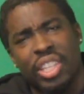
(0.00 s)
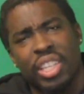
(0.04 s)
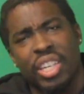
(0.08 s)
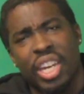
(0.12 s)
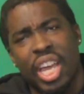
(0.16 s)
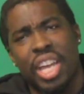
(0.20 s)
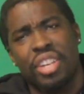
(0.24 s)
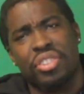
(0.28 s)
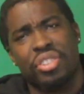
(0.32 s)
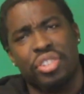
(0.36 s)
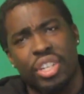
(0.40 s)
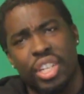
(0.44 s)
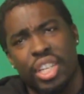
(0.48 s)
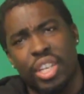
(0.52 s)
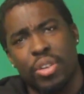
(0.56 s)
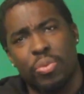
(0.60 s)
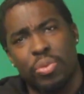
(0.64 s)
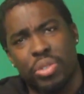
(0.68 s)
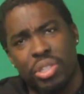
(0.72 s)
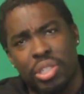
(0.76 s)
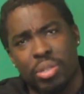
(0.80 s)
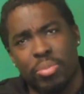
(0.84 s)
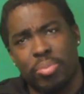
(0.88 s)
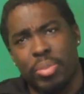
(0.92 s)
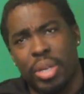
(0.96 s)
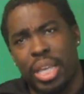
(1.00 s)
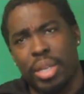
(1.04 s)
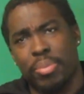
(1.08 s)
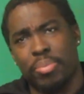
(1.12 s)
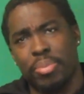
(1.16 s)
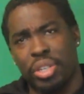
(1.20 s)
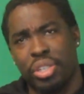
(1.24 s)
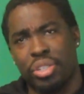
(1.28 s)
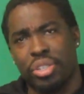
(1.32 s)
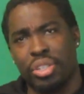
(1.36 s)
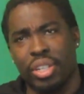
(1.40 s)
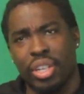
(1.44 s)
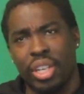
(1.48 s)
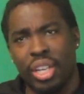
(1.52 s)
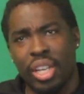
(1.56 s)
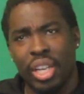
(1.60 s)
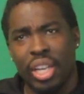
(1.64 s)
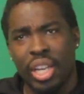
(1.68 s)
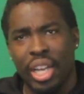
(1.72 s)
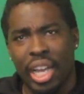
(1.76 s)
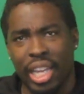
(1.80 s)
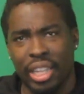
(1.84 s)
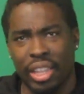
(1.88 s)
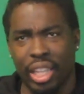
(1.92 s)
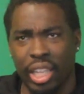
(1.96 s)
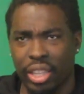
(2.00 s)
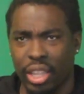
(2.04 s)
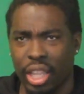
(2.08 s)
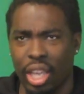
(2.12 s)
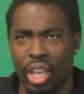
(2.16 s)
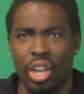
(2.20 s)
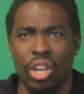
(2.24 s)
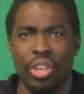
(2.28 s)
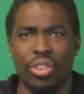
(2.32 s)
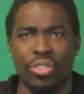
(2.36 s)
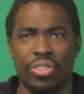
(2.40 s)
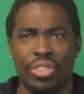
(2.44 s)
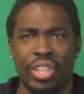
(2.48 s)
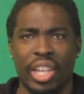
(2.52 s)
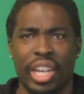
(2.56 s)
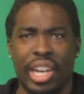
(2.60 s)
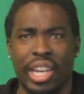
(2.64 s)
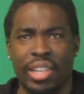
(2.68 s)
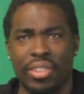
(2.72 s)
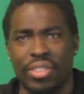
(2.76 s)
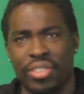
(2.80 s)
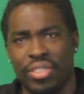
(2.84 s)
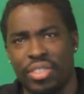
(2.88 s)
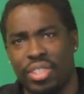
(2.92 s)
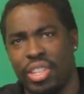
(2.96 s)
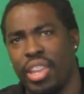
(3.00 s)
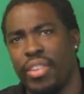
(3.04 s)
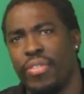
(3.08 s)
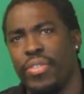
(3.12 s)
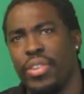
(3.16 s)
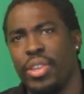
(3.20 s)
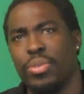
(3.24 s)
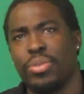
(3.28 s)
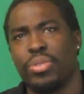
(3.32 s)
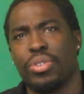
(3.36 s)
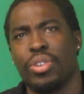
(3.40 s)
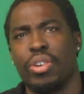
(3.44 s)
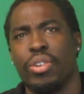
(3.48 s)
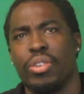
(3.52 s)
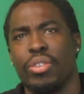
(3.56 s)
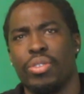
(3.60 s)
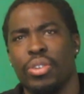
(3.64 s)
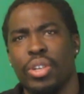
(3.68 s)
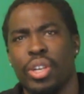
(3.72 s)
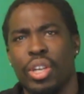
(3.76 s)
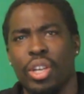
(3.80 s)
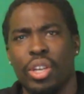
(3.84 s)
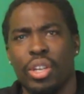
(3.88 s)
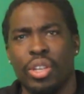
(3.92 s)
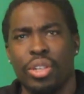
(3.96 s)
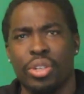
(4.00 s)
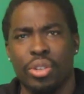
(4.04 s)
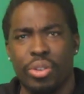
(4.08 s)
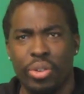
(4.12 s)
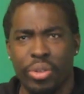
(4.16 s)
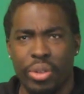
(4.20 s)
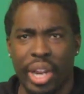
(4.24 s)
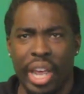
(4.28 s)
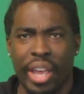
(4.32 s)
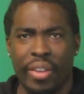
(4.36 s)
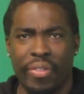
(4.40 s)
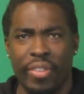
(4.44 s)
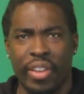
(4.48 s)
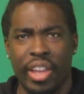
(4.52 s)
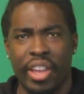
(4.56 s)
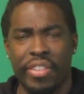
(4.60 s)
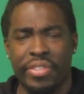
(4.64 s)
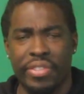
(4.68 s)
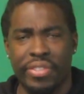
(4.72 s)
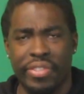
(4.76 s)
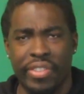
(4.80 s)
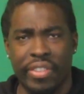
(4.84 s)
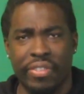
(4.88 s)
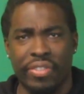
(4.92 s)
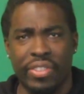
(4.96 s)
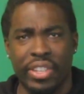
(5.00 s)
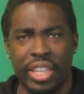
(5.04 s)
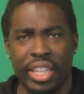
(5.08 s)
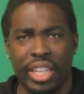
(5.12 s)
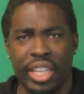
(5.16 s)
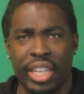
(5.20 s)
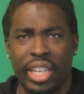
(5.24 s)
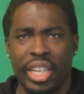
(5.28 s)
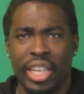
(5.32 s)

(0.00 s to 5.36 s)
Nyjah did was the main mission. I think they all set out to see if he was gonna do that forever 50